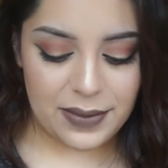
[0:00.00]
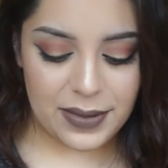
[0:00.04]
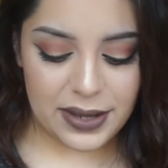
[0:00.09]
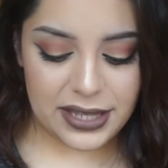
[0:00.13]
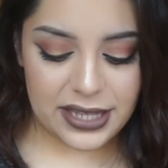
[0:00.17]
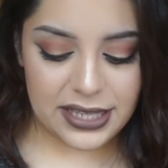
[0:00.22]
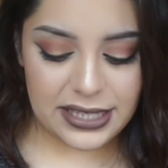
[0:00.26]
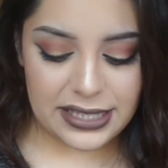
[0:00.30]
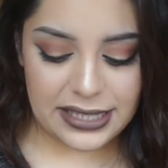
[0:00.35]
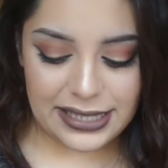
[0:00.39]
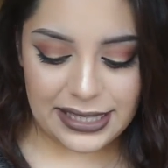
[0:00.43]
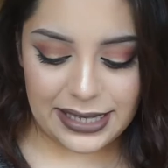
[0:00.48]

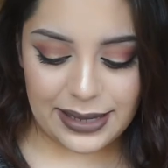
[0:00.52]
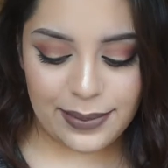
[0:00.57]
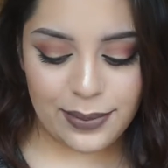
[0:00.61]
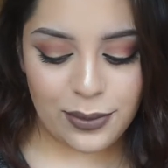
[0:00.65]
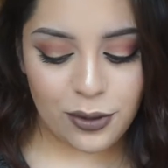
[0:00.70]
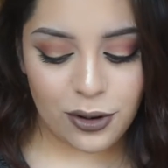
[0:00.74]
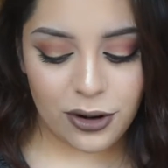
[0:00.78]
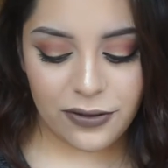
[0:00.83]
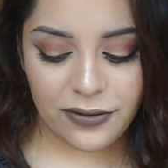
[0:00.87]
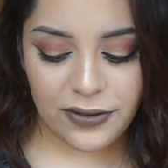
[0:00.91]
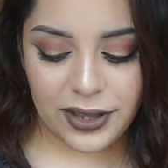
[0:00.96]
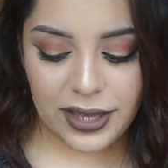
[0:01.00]
This is the
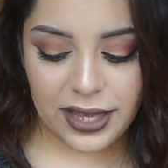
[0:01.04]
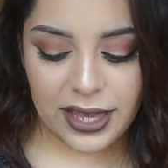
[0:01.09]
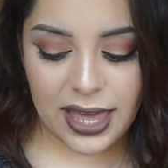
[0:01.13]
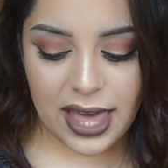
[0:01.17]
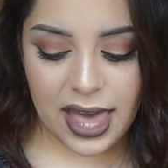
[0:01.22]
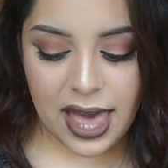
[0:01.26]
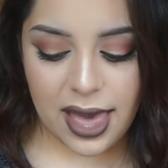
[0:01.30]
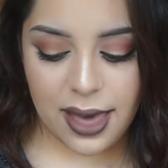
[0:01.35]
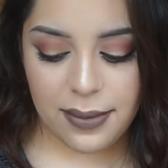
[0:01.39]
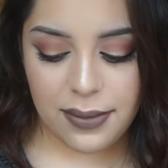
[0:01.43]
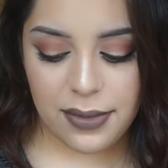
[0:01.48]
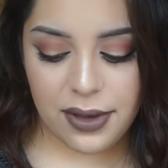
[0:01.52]
Morphe
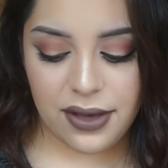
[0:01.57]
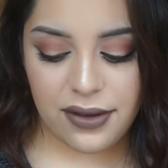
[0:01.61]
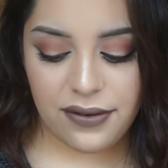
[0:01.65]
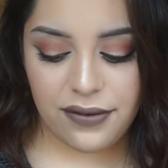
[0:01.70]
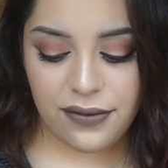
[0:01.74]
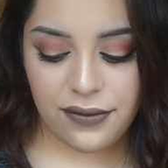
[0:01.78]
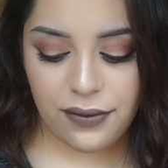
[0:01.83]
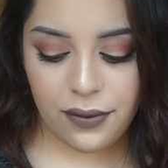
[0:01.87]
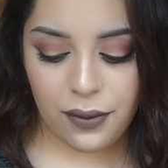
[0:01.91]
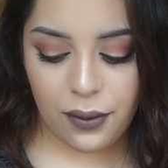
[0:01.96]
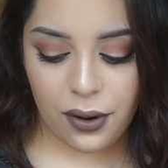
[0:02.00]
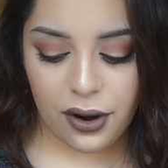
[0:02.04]

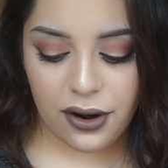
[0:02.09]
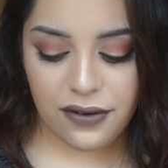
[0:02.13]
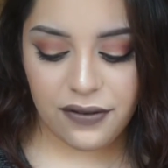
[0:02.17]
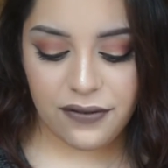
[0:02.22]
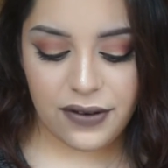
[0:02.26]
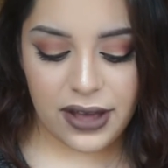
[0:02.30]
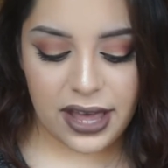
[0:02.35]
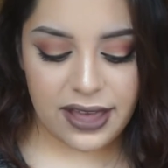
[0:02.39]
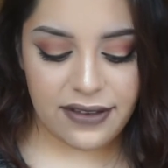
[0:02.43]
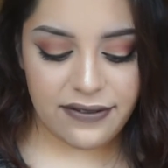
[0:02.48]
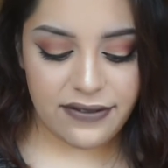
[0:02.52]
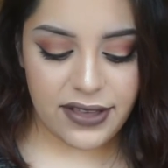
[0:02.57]

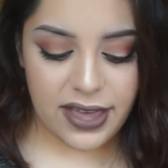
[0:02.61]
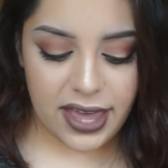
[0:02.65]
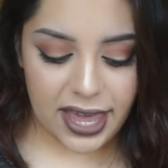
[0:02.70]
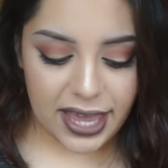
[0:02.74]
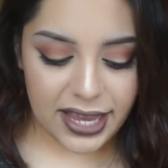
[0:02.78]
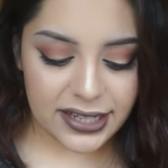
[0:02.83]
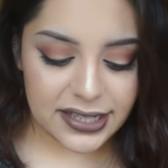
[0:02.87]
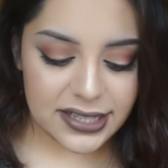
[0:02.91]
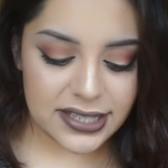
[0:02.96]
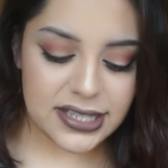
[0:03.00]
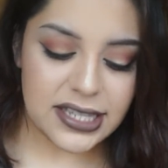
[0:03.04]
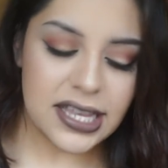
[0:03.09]

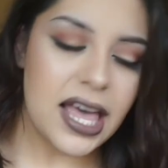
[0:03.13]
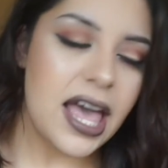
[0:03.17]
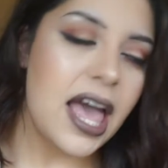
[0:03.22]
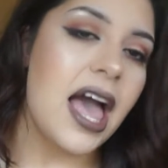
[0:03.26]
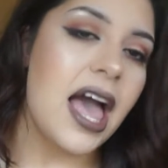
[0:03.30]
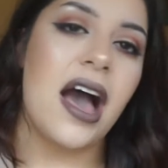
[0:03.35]
M458.